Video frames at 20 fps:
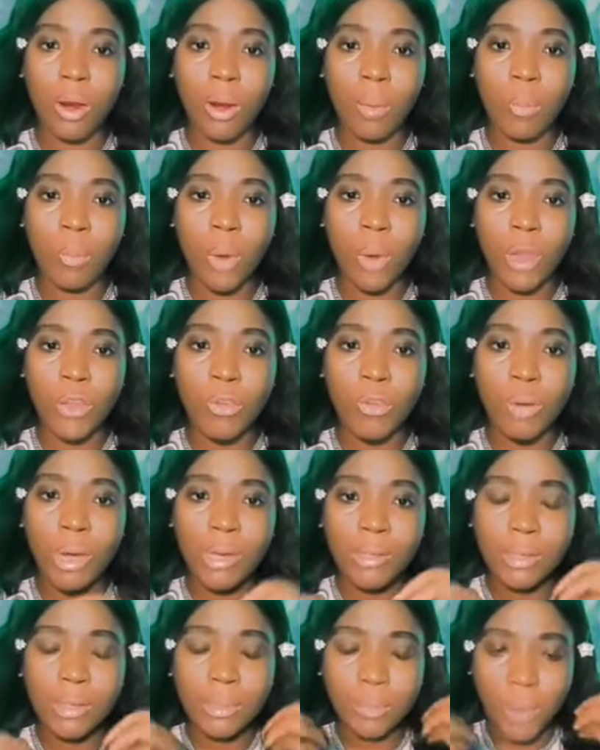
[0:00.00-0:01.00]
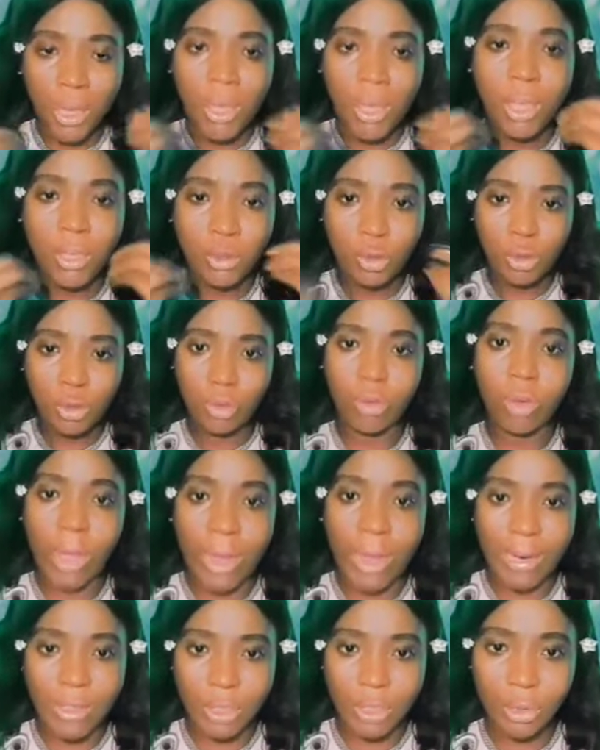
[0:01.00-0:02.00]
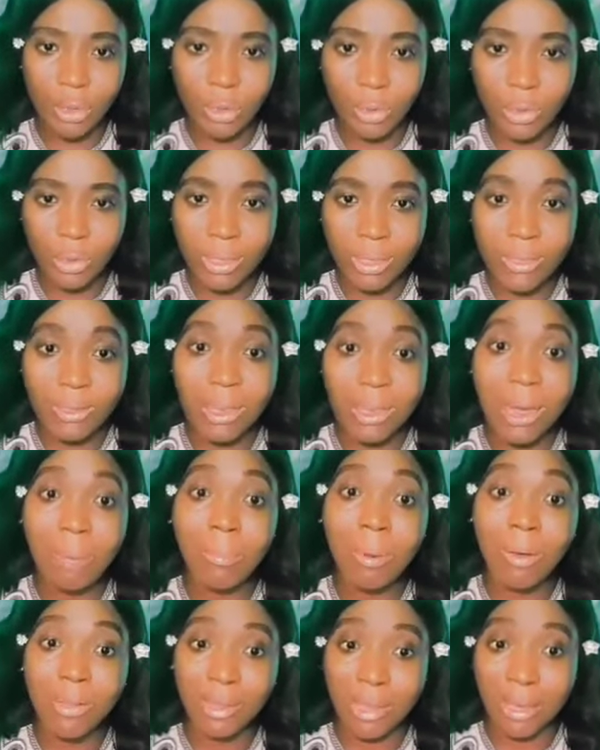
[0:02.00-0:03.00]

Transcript: when you are speaking to your ideal audience about